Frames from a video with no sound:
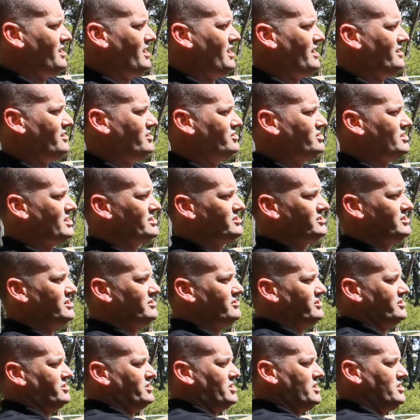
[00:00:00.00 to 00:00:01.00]
and
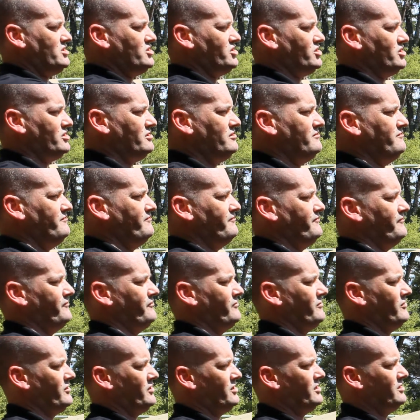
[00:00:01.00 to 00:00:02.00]
adjusting the tension
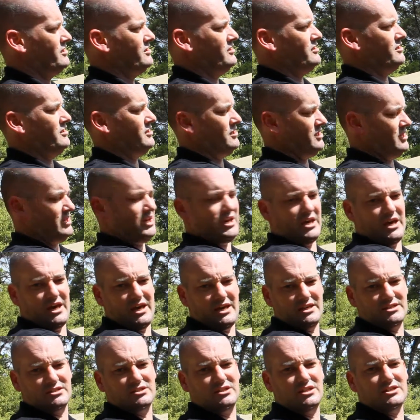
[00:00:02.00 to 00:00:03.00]

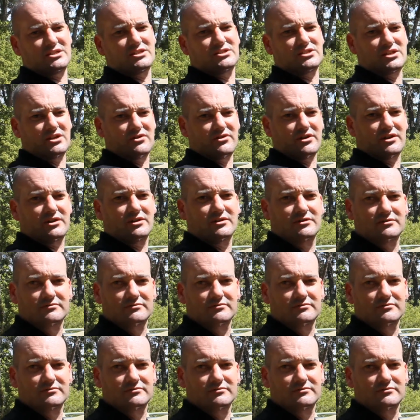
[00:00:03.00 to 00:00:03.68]
as necessary.